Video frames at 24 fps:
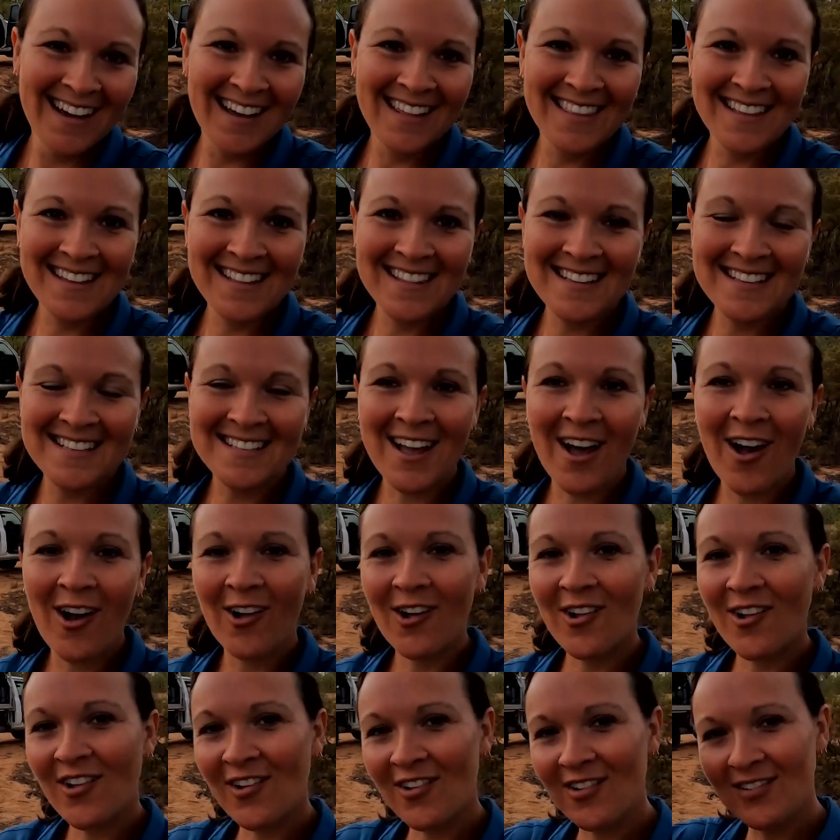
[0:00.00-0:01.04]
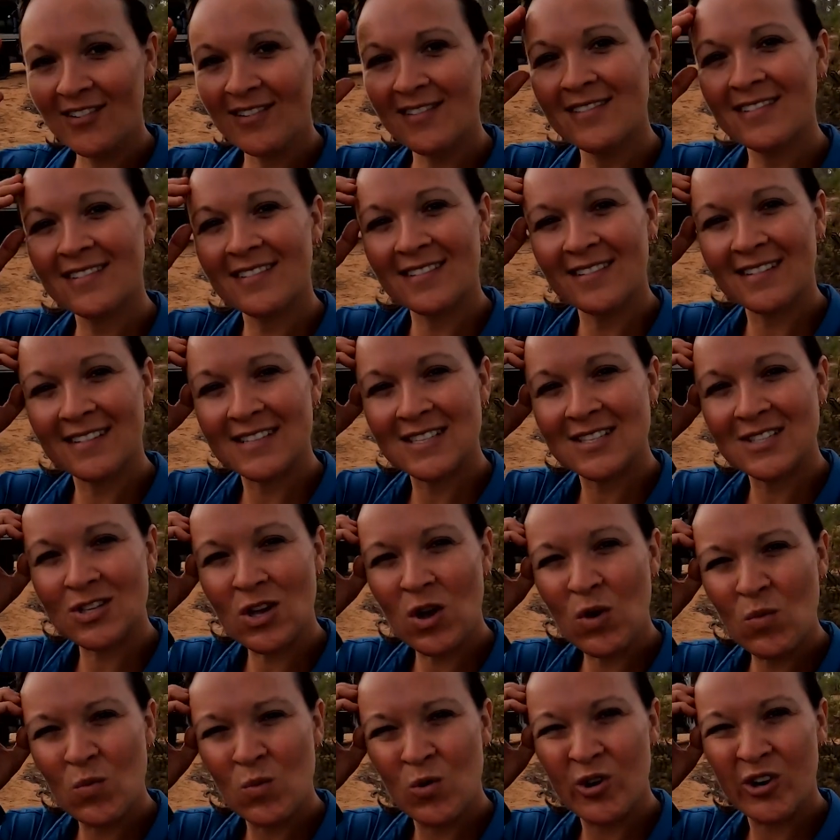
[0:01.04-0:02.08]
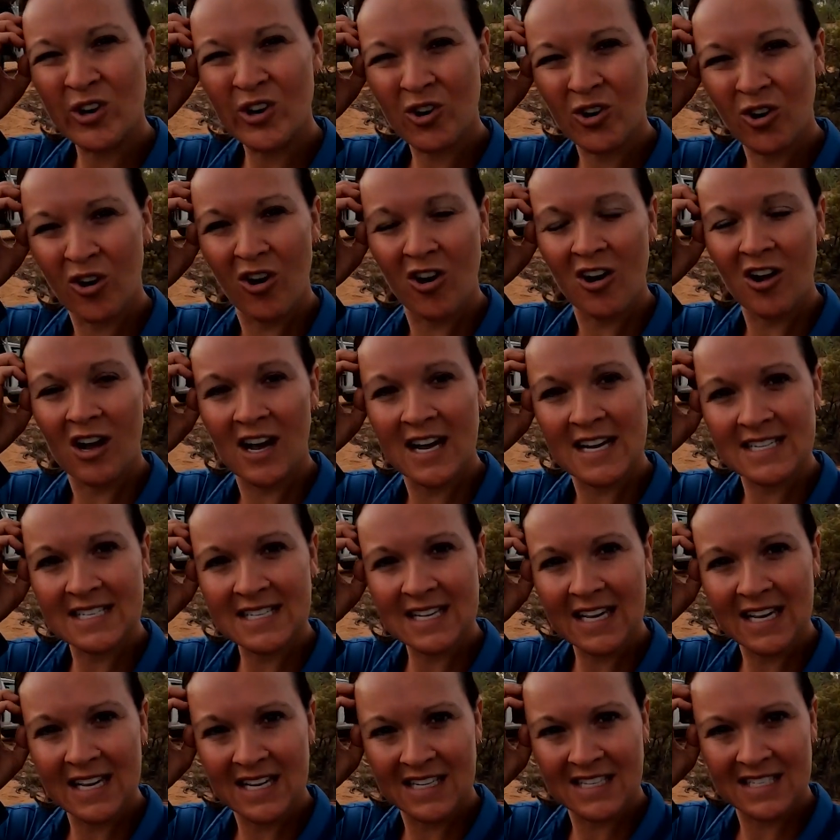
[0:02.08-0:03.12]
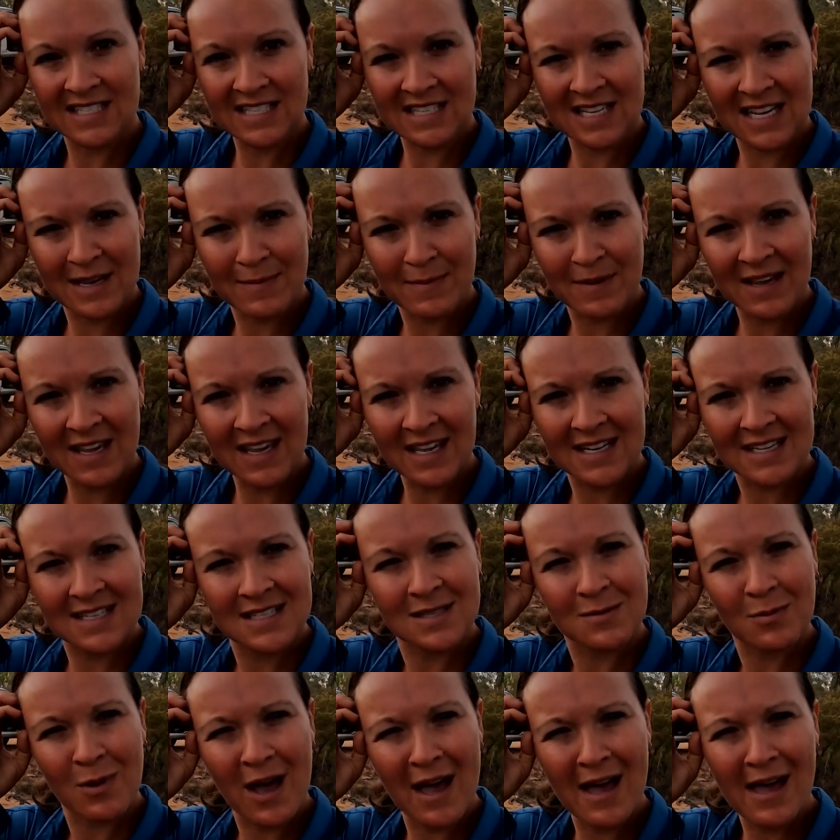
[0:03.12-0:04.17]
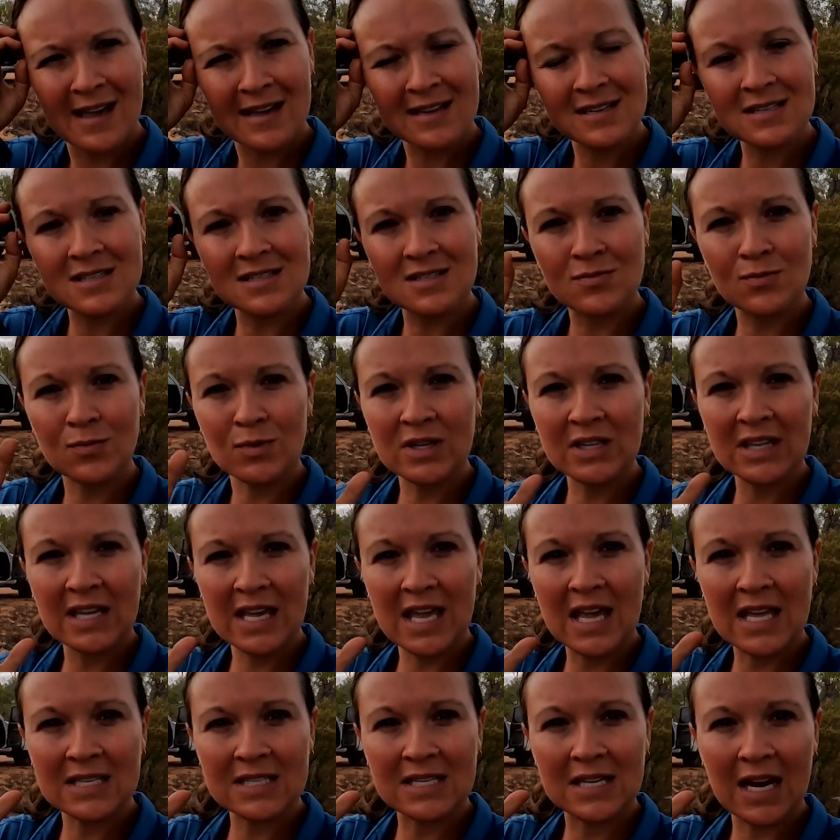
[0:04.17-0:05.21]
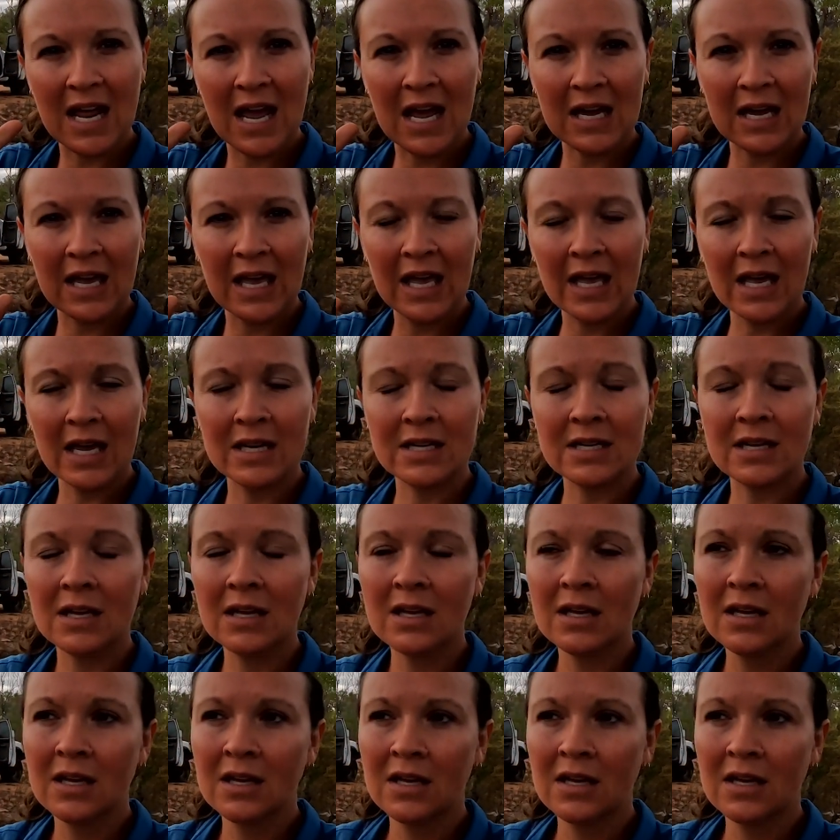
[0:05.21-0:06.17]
I think this whole saltwater croc idea, sleeping in a swag, just really gets in our head.